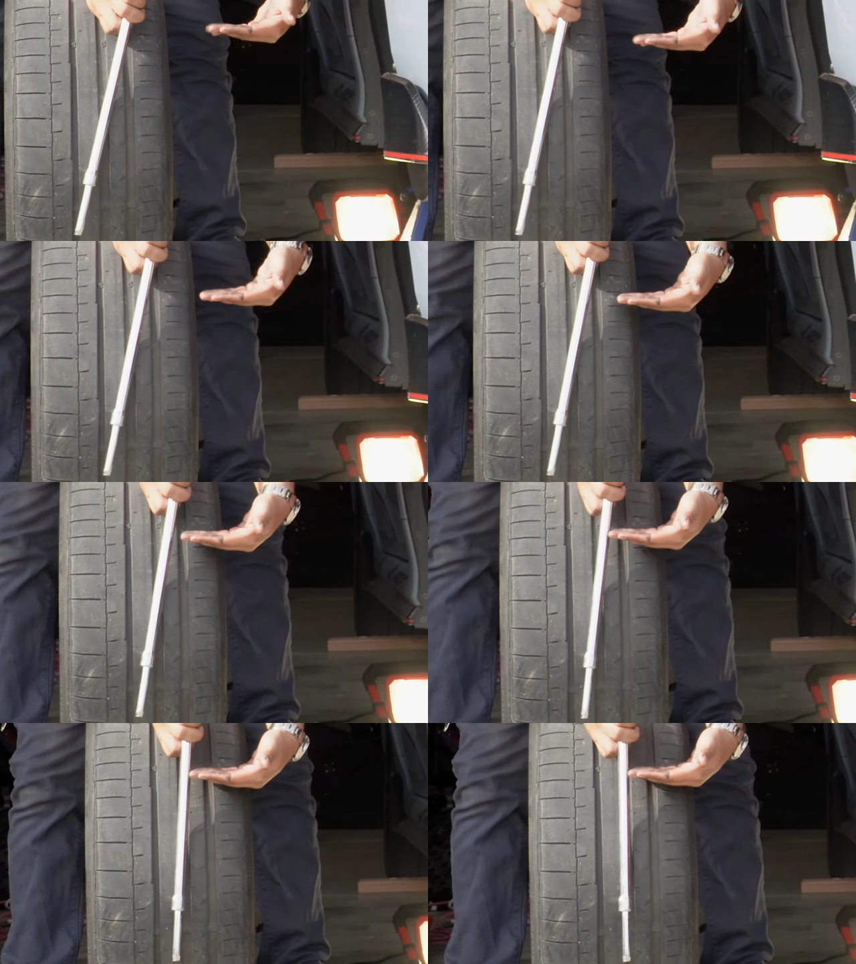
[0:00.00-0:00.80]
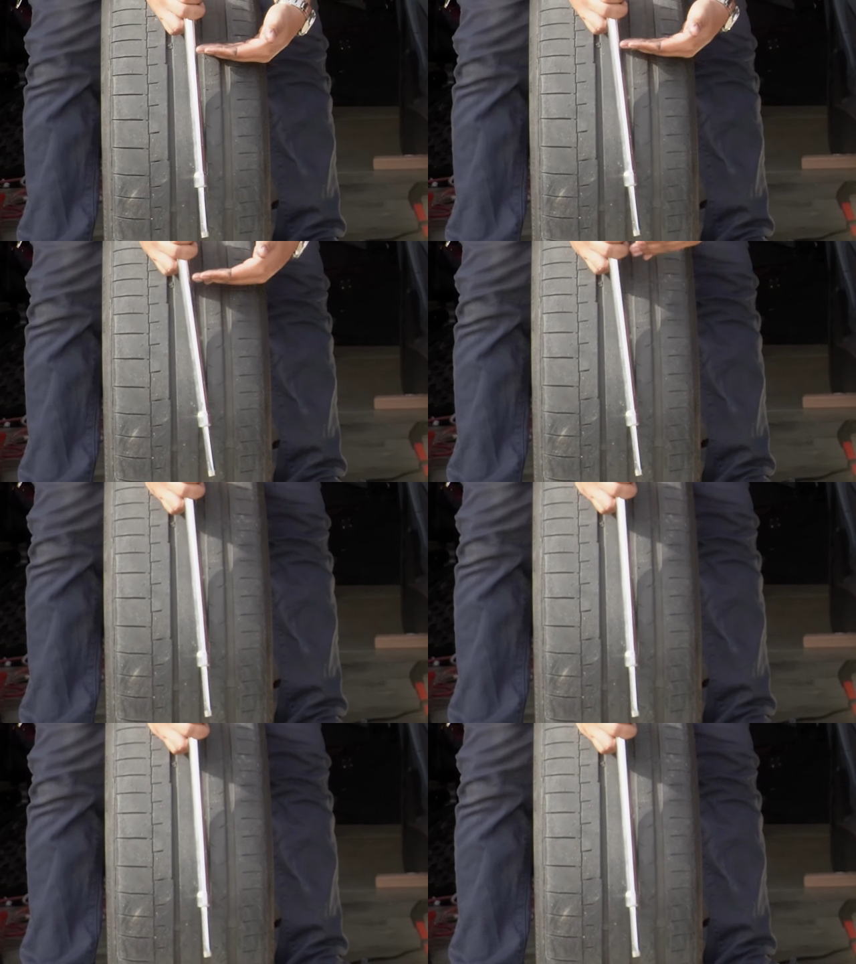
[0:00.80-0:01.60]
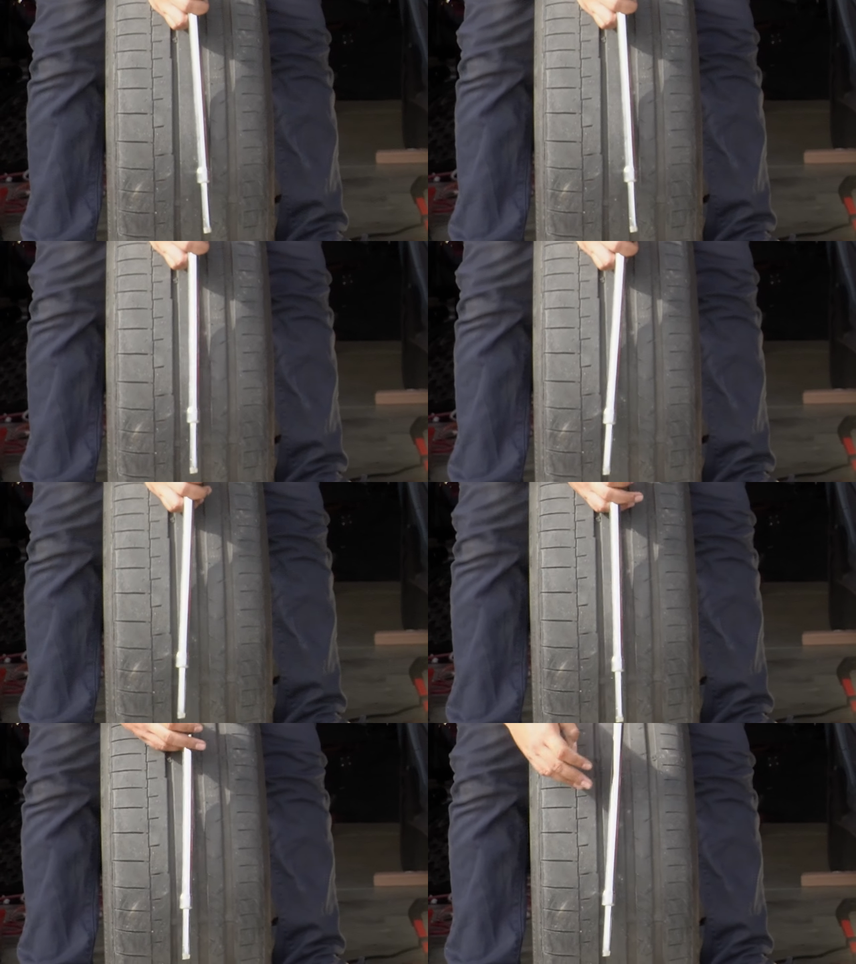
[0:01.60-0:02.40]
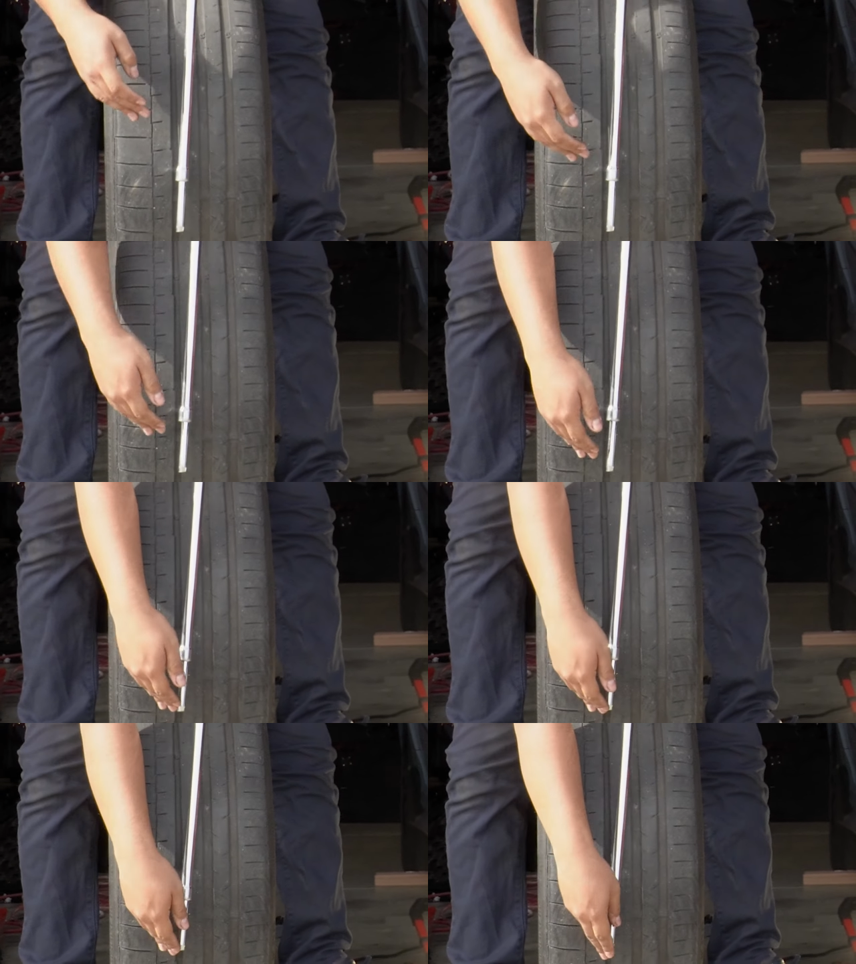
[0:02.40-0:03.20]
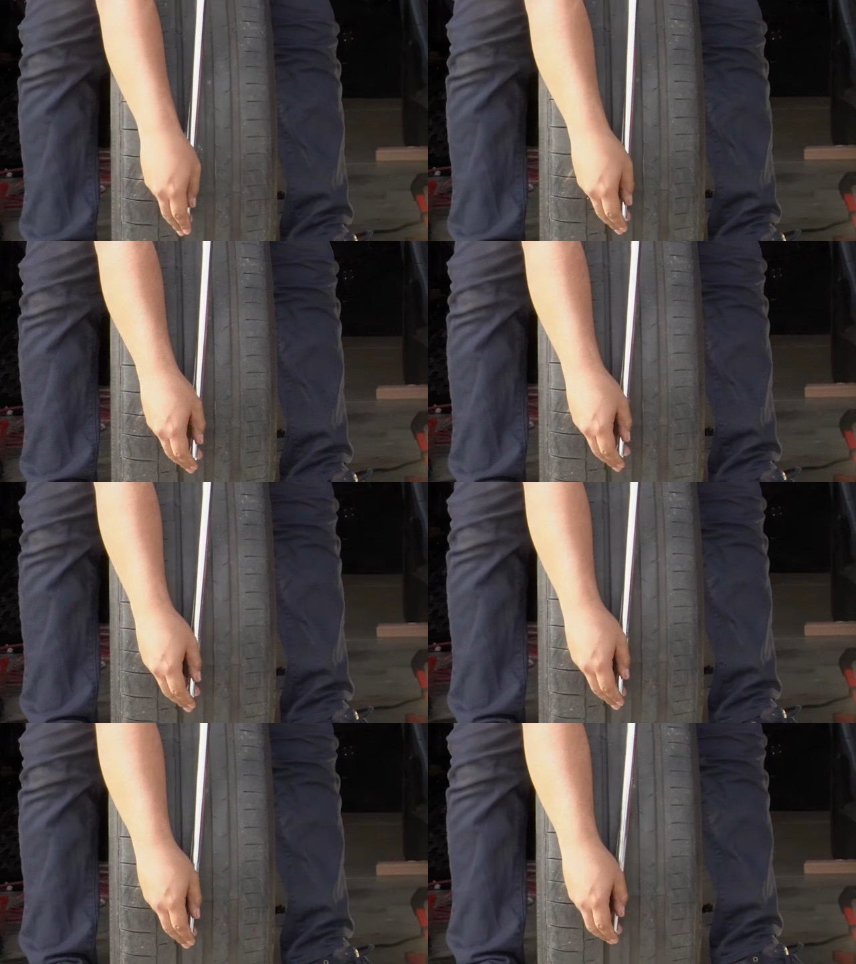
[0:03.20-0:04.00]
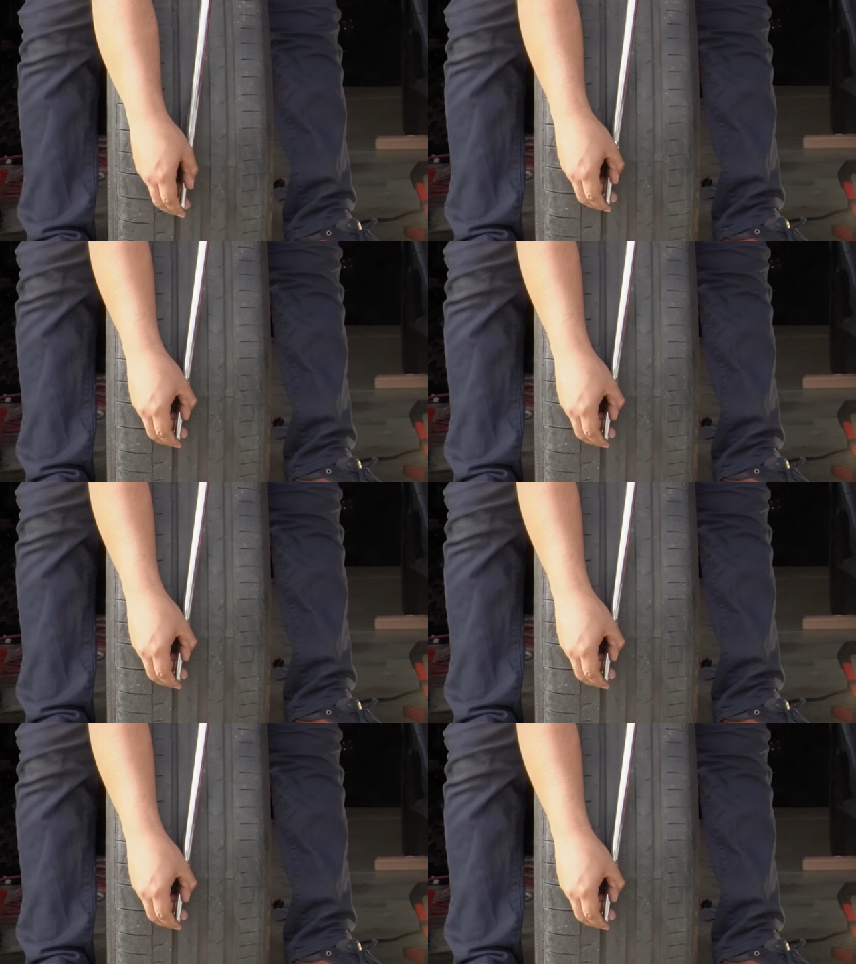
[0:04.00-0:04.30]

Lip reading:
[unreadable: no face in view]